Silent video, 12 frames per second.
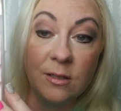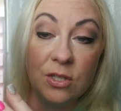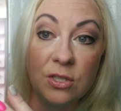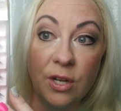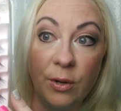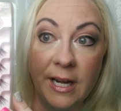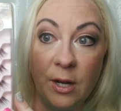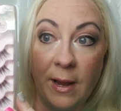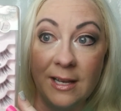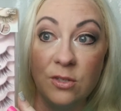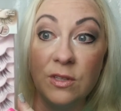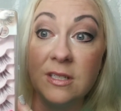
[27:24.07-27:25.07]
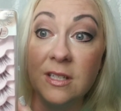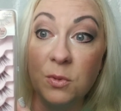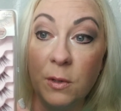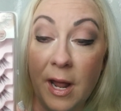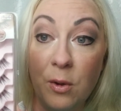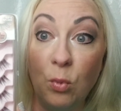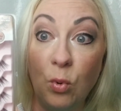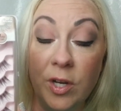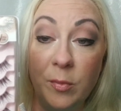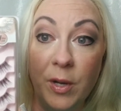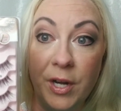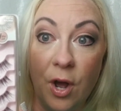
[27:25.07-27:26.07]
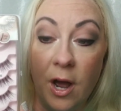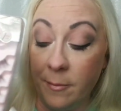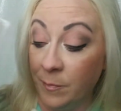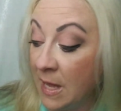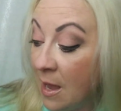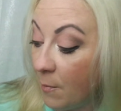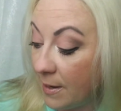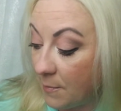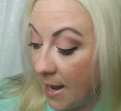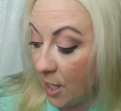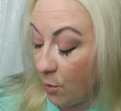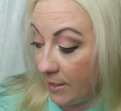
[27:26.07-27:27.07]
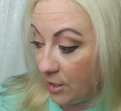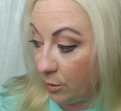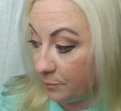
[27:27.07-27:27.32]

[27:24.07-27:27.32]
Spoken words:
So anyway, so this is what I would put on, but I'm not going to